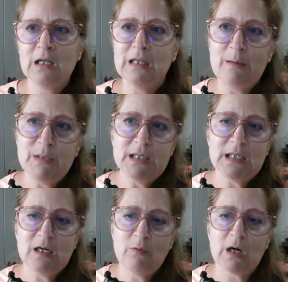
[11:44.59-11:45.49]
Let me
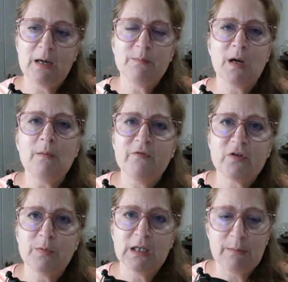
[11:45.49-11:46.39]
stay where I'm
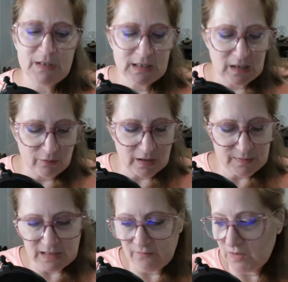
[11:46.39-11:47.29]
comfortable. Let me stay where I'm
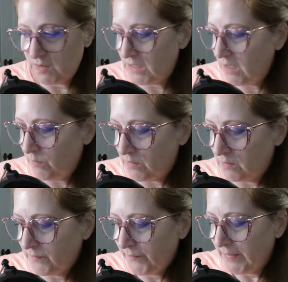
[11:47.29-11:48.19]
safe and stable.